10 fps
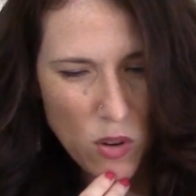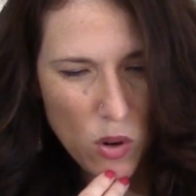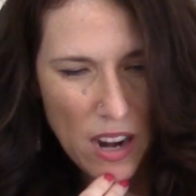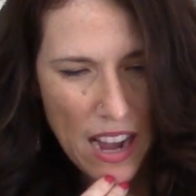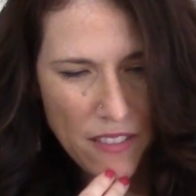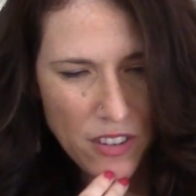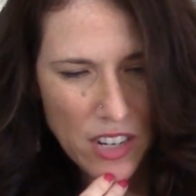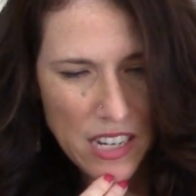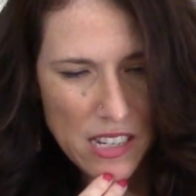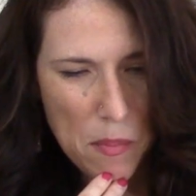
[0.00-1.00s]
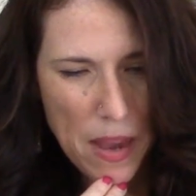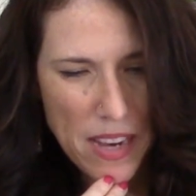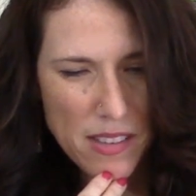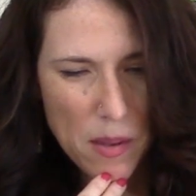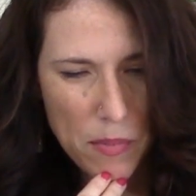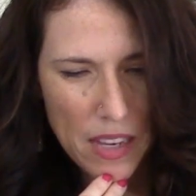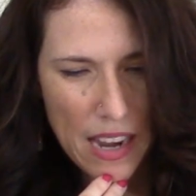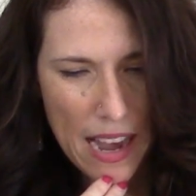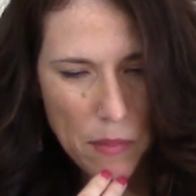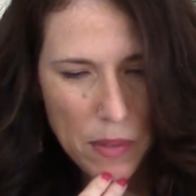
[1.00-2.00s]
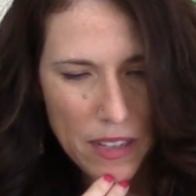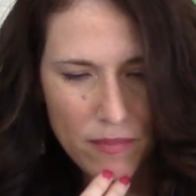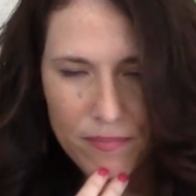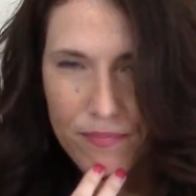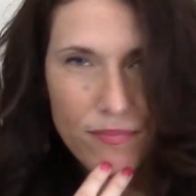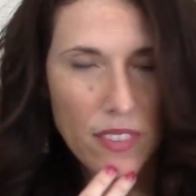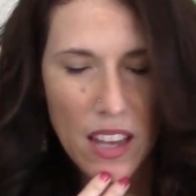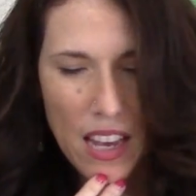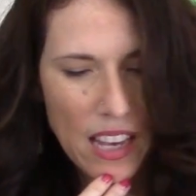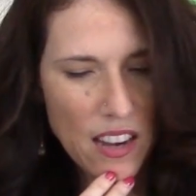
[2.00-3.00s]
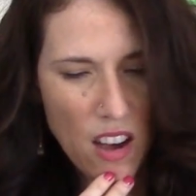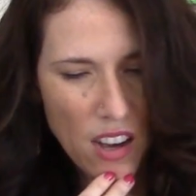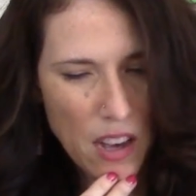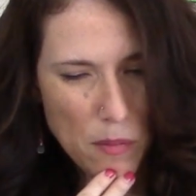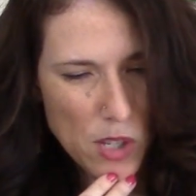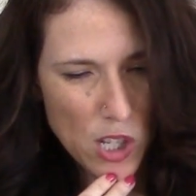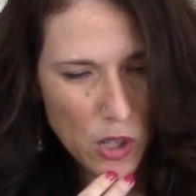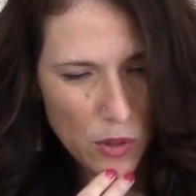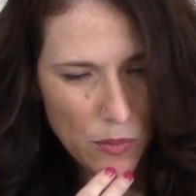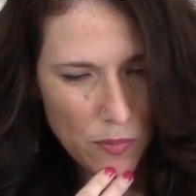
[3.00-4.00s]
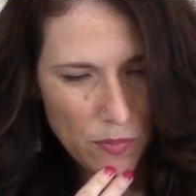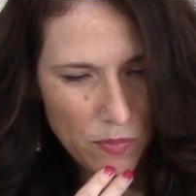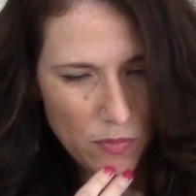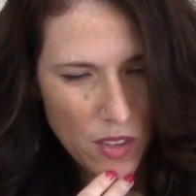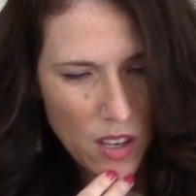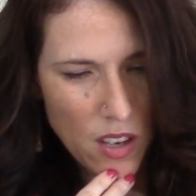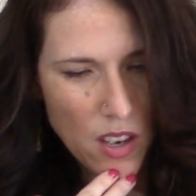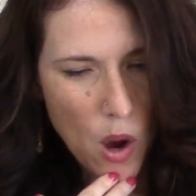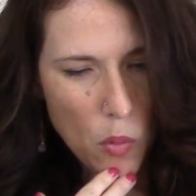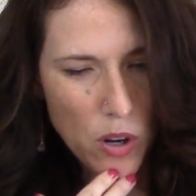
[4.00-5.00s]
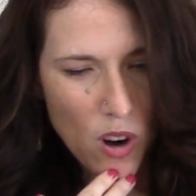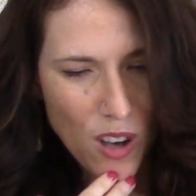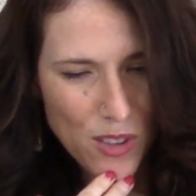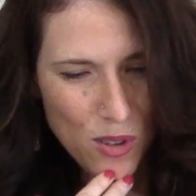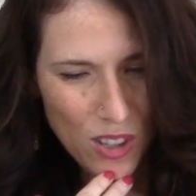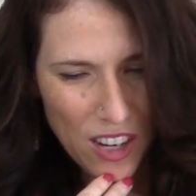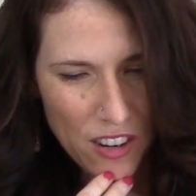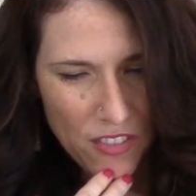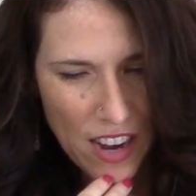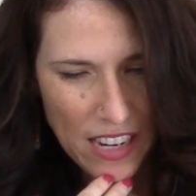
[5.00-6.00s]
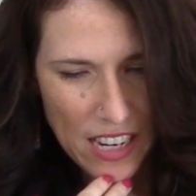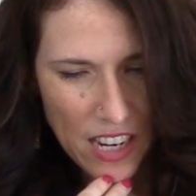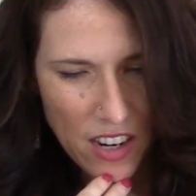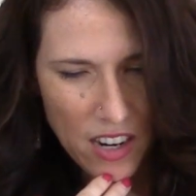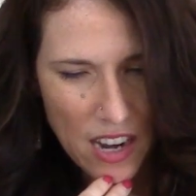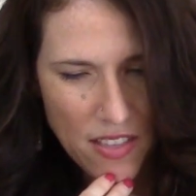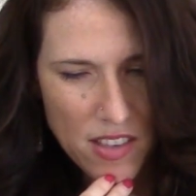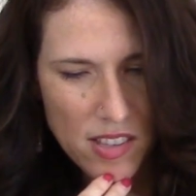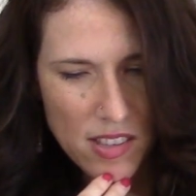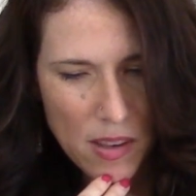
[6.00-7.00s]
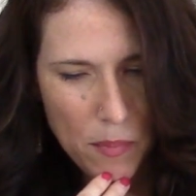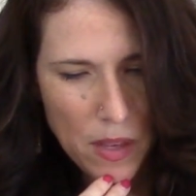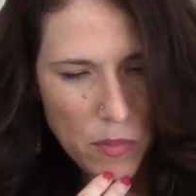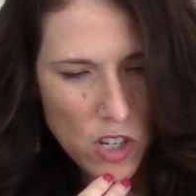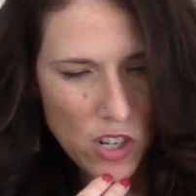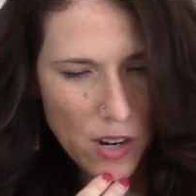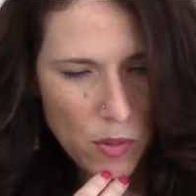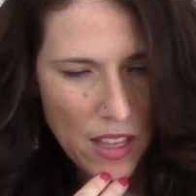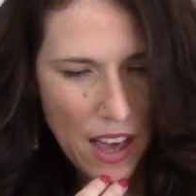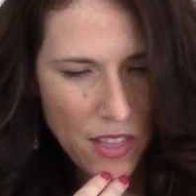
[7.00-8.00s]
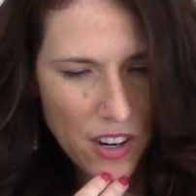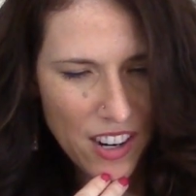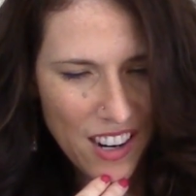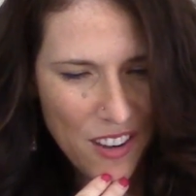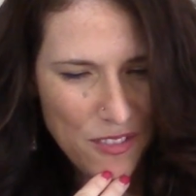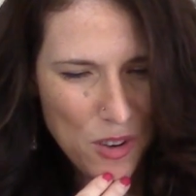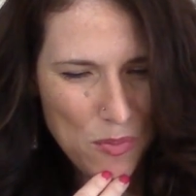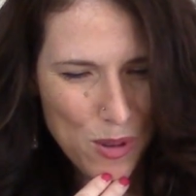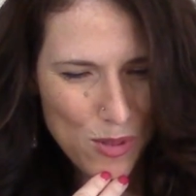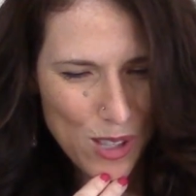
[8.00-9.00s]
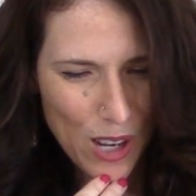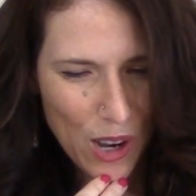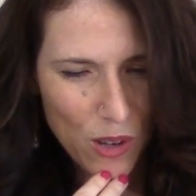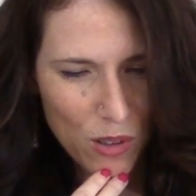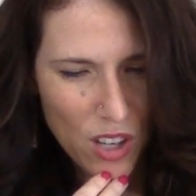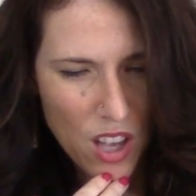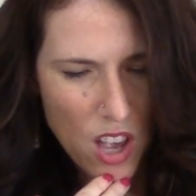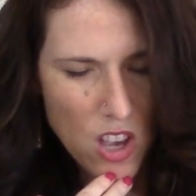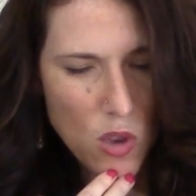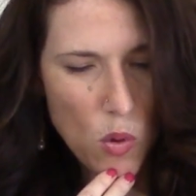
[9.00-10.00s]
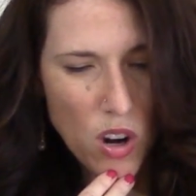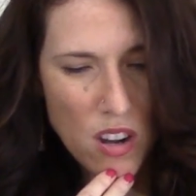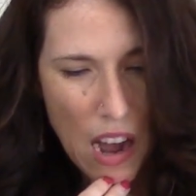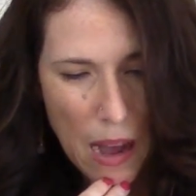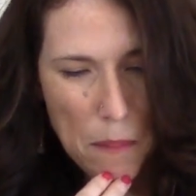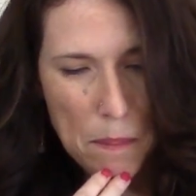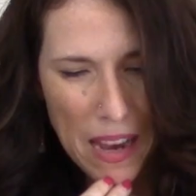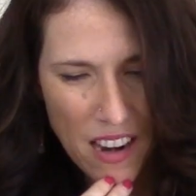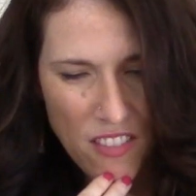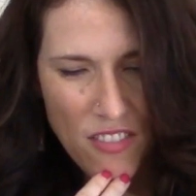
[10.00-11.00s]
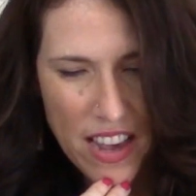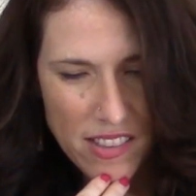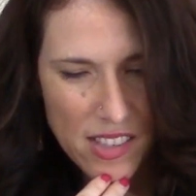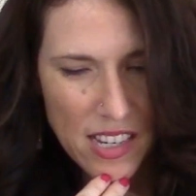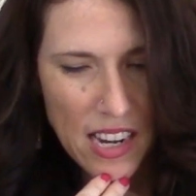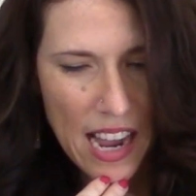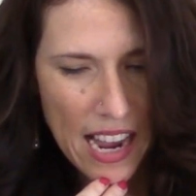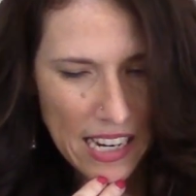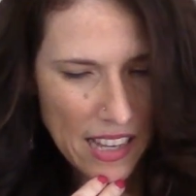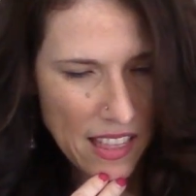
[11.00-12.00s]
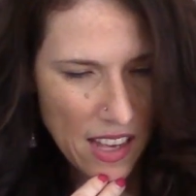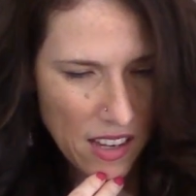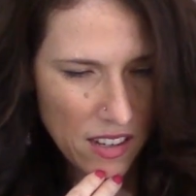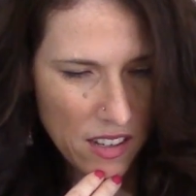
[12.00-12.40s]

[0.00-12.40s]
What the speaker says: or efforting to make something happen, it cannot come to you. We're also clarifying here, and this is something we shared with Heather a few moons ago. You are not manifesting anything.